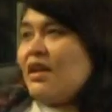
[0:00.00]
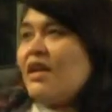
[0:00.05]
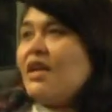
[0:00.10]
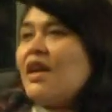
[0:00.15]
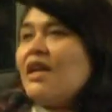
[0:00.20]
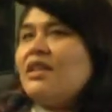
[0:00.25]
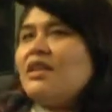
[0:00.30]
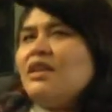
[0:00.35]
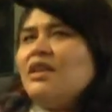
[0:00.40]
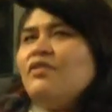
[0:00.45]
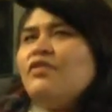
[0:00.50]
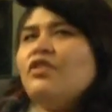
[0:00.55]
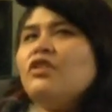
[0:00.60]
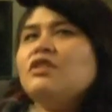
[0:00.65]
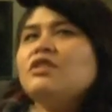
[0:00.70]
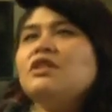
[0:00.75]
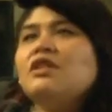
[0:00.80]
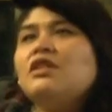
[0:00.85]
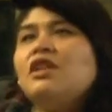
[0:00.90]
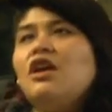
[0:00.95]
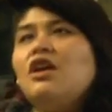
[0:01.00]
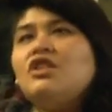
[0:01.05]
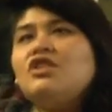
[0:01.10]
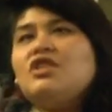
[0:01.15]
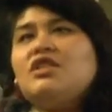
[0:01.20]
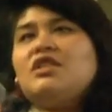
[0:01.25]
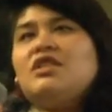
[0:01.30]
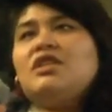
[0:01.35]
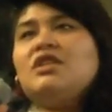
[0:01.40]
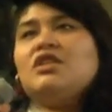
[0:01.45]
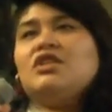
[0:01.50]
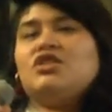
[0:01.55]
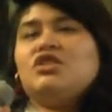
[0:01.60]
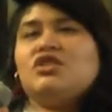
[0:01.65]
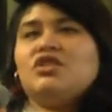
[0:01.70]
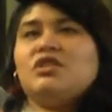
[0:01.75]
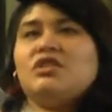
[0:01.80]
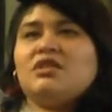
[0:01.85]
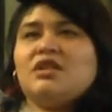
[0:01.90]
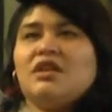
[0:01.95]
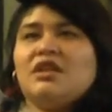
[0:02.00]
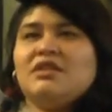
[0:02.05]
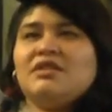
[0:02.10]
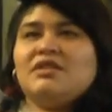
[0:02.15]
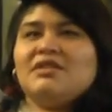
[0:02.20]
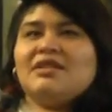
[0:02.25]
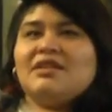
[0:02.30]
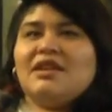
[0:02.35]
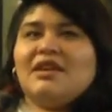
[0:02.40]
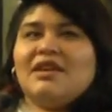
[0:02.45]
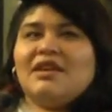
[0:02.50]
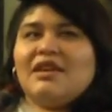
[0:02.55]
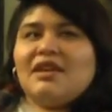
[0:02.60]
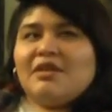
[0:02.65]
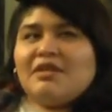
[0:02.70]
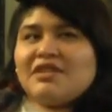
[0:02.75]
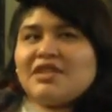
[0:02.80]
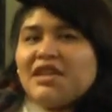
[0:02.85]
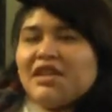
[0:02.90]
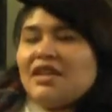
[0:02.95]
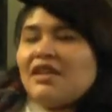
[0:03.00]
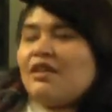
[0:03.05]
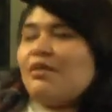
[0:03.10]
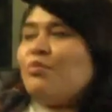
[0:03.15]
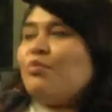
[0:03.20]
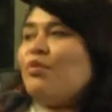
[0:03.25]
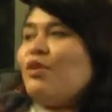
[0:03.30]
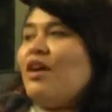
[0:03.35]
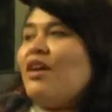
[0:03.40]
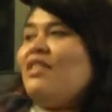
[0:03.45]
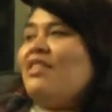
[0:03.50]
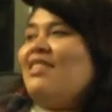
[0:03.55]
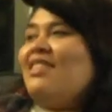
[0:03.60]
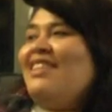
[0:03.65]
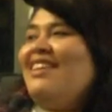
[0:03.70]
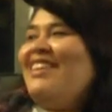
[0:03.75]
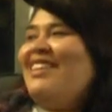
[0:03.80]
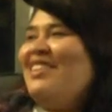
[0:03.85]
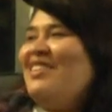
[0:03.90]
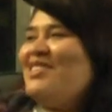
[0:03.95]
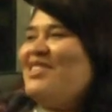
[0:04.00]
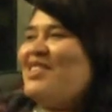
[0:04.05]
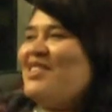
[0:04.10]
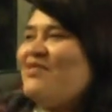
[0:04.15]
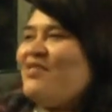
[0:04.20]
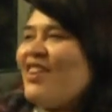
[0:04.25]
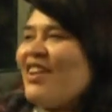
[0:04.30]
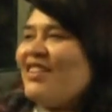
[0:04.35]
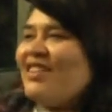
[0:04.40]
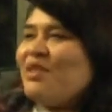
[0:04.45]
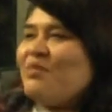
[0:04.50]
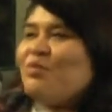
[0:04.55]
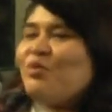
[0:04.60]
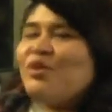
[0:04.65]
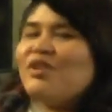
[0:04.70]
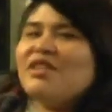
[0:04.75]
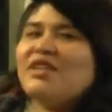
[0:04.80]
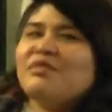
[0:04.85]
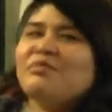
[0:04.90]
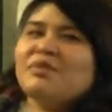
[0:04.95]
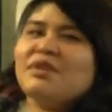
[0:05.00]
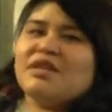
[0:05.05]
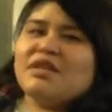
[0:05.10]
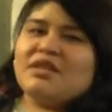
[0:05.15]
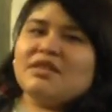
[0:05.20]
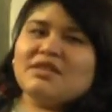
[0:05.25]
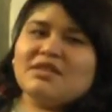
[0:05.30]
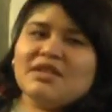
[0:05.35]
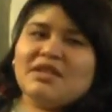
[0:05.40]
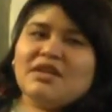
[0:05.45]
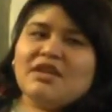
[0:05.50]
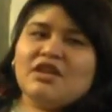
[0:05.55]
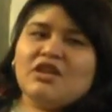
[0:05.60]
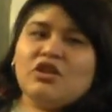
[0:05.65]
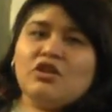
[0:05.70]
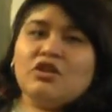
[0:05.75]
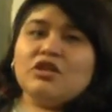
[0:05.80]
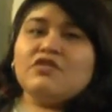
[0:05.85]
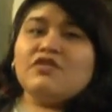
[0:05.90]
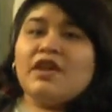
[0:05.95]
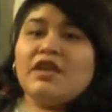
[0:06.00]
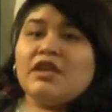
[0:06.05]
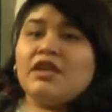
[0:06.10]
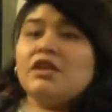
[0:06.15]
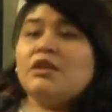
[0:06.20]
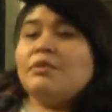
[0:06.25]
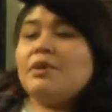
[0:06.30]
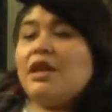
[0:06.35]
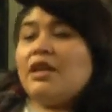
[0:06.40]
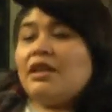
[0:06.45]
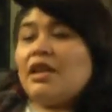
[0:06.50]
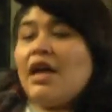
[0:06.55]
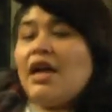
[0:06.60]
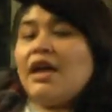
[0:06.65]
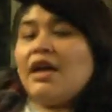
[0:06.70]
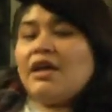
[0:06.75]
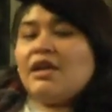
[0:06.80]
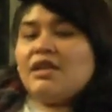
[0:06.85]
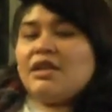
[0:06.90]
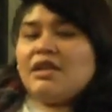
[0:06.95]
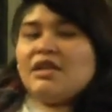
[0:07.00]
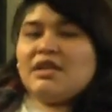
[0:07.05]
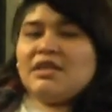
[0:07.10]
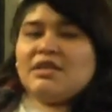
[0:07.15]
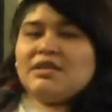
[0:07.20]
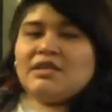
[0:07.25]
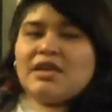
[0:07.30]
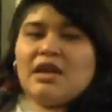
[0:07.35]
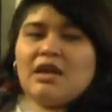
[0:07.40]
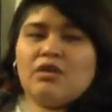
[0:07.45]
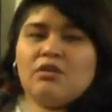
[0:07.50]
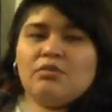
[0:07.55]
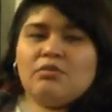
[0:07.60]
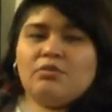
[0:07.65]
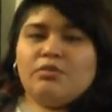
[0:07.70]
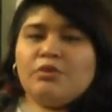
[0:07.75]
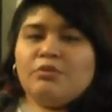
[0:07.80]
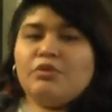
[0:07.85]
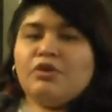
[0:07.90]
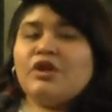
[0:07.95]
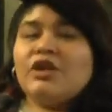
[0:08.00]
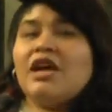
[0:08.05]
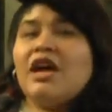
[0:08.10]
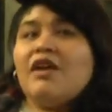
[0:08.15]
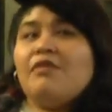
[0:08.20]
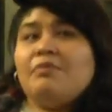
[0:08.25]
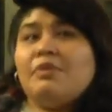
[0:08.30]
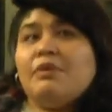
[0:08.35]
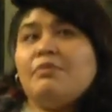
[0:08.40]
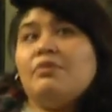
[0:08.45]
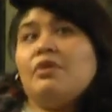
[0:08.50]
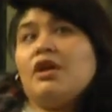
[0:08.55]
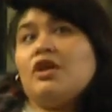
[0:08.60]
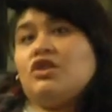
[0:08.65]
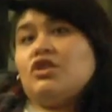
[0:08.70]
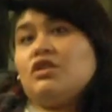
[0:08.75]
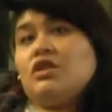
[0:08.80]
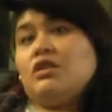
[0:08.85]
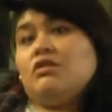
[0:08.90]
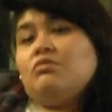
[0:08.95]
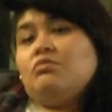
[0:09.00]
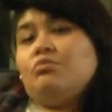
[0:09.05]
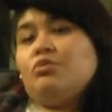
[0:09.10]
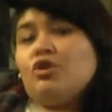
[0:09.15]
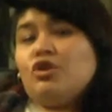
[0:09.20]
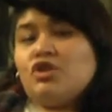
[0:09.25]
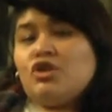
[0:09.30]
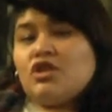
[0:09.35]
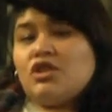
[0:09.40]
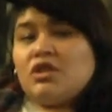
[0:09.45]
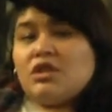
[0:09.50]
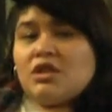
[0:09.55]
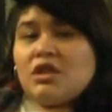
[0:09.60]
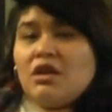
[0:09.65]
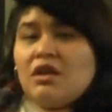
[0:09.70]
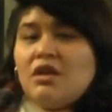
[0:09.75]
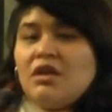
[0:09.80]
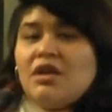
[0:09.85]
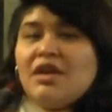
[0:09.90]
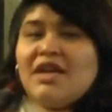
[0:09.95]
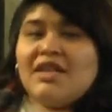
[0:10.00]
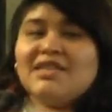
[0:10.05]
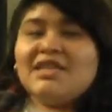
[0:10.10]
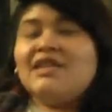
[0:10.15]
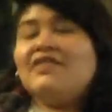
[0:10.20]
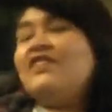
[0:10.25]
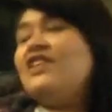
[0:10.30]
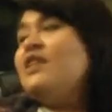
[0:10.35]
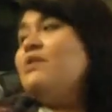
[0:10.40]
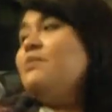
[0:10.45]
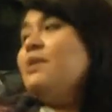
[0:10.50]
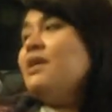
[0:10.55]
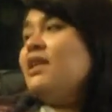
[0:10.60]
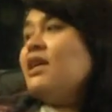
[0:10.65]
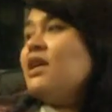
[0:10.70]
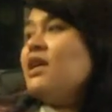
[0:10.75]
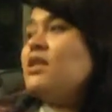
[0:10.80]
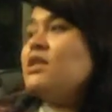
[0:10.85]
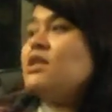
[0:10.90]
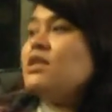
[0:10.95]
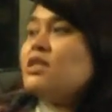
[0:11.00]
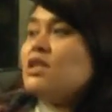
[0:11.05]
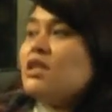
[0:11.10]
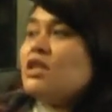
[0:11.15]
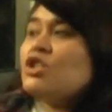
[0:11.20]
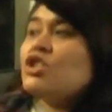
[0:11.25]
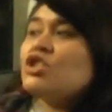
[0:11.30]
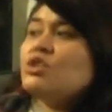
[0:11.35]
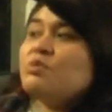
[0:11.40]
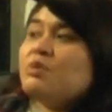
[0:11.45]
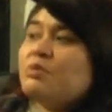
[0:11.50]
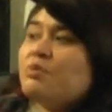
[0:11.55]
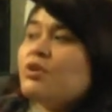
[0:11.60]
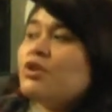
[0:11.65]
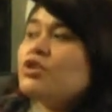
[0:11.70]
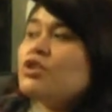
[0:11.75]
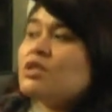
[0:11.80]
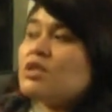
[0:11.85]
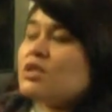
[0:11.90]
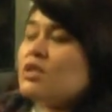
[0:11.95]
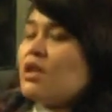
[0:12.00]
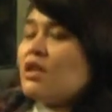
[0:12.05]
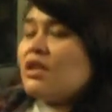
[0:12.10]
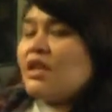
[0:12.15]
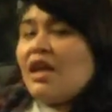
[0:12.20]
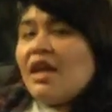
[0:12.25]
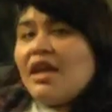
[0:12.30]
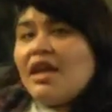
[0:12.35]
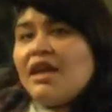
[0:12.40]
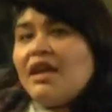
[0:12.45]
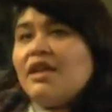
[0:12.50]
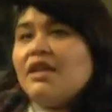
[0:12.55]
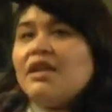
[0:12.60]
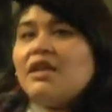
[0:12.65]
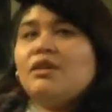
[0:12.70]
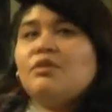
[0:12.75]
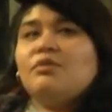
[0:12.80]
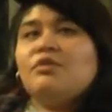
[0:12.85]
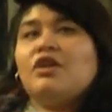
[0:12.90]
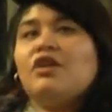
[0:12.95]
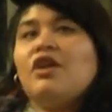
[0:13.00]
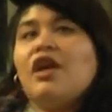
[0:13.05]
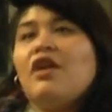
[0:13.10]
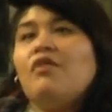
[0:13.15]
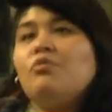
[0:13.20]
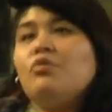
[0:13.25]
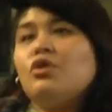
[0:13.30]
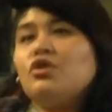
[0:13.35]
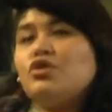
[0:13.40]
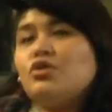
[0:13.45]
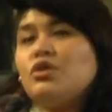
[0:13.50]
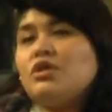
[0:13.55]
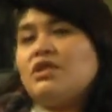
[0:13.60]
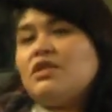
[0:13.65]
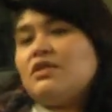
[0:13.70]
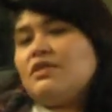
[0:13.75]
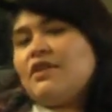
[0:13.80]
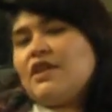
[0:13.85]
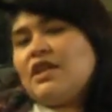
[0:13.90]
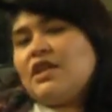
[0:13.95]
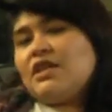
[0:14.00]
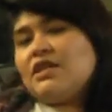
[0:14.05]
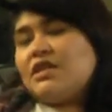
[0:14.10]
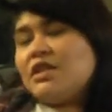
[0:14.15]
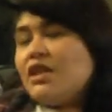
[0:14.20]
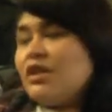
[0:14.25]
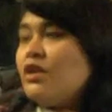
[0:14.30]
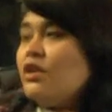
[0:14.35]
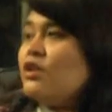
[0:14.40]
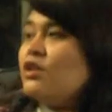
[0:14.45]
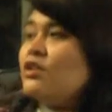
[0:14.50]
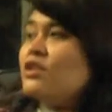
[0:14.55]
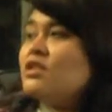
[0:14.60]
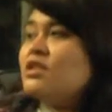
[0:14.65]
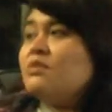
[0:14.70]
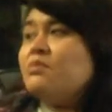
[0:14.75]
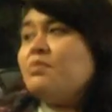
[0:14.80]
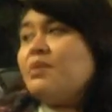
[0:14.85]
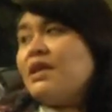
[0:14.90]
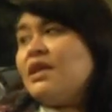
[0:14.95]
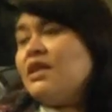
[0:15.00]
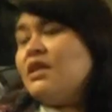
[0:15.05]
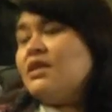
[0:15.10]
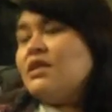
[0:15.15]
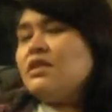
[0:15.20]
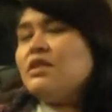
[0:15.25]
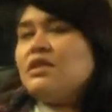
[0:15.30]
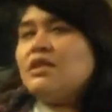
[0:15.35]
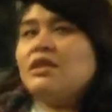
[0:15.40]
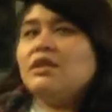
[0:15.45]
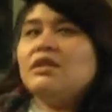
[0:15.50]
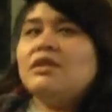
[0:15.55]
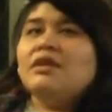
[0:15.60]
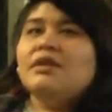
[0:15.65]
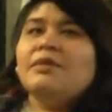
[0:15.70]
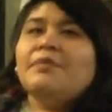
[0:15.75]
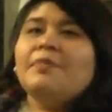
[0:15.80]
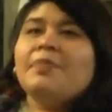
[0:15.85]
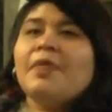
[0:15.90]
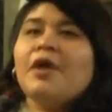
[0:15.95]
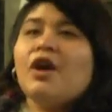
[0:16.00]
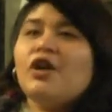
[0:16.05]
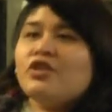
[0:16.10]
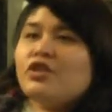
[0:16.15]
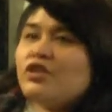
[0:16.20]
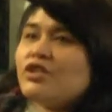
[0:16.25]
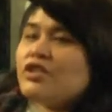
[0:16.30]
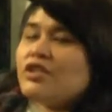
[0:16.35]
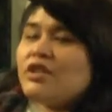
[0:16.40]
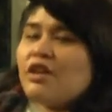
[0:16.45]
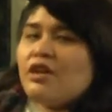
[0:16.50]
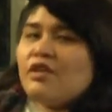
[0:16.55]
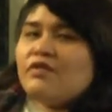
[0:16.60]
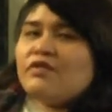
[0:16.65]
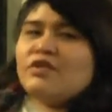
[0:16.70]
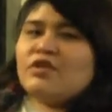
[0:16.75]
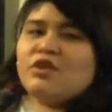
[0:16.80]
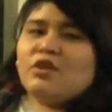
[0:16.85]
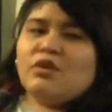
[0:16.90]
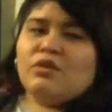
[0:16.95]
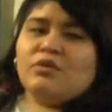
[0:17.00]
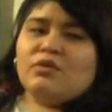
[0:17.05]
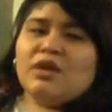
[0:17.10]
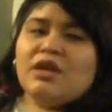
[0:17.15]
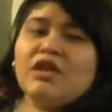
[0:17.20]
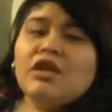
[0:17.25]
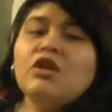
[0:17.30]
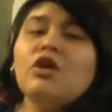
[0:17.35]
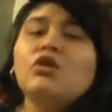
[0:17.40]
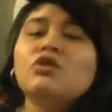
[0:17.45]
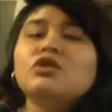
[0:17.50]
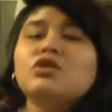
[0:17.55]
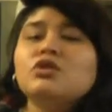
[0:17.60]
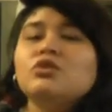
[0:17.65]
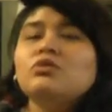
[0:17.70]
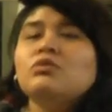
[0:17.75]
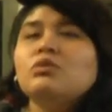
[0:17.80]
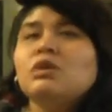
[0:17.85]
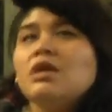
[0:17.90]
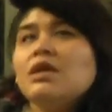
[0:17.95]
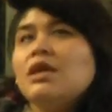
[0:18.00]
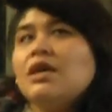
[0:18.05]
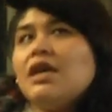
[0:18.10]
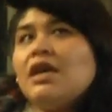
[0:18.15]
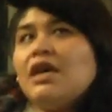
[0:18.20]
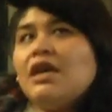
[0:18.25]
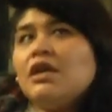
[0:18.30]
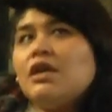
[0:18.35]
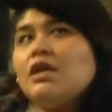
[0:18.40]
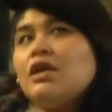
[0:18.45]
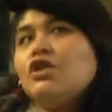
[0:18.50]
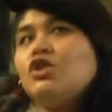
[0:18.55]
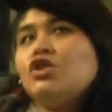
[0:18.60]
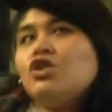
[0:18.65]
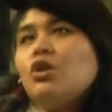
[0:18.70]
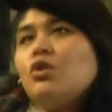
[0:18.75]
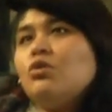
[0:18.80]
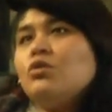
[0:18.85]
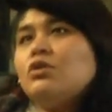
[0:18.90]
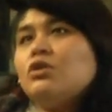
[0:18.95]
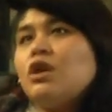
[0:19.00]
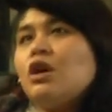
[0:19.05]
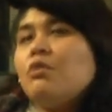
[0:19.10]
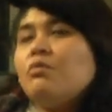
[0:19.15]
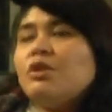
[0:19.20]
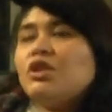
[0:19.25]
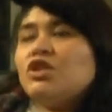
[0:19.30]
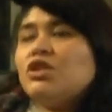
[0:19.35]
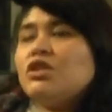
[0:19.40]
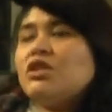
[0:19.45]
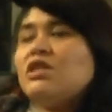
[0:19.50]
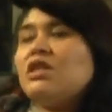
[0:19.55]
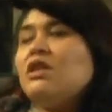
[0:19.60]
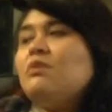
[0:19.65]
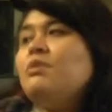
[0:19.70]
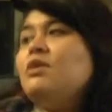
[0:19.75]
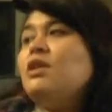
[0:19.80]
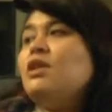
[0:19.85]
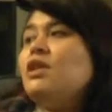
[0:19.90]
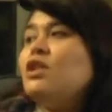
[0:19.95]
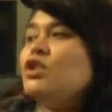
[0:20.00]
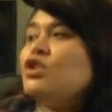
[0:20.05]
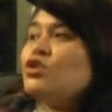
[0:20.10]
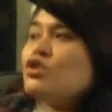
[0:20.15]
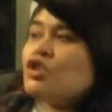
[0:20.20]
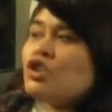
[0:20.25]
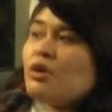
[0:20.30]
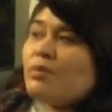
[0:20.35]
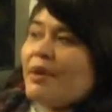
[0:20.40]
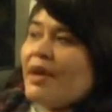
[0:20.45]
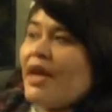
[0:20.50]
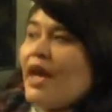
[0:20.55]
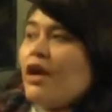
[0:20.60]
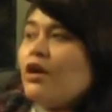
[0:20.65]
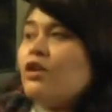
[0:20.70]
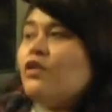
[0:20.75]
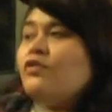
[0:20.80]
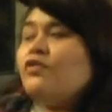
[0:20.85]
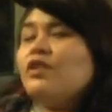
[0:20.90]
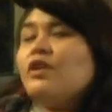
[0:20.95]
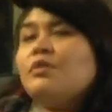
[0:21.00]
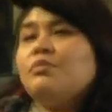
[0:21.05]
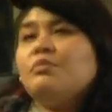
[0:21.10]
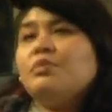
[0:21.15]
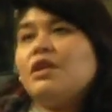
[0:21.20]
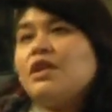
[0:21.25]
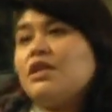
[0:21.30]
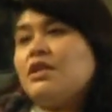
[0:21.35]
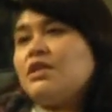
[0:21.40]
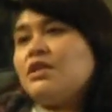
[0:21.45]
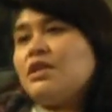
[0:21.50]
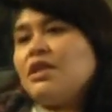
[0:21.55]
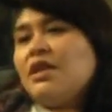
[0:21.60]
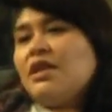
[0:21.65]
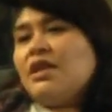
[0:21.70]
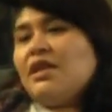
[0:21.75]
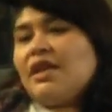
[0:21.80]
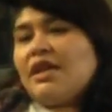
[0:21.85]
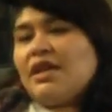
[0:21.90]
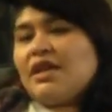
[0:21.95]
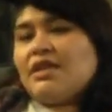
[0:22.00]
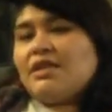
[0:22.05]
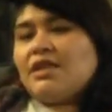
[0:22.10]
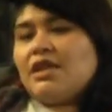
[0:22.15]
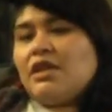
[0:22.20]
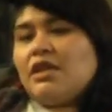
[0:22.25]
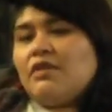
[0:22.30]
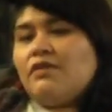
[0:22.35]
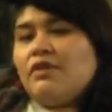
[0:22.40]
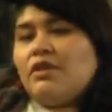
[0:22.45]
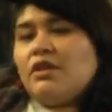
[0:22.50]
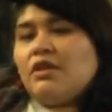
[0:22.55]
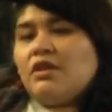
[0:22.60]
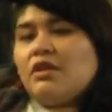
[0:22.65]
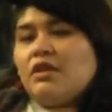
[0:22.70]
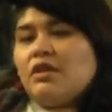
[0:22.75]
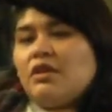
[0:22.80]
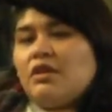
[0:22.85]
Yeah, I think as far as the launch, I think it's just us taking a breath and finally breathing because, it's finally going to be online and it's now, we're going to have people actually purchase. Instead of emailing us, it's going to just be purchases online and they'll have more choices of getting stickers and pins and other stuff. So, and it also... It shows our mission statement and it shows our biography. And plus, like I said, even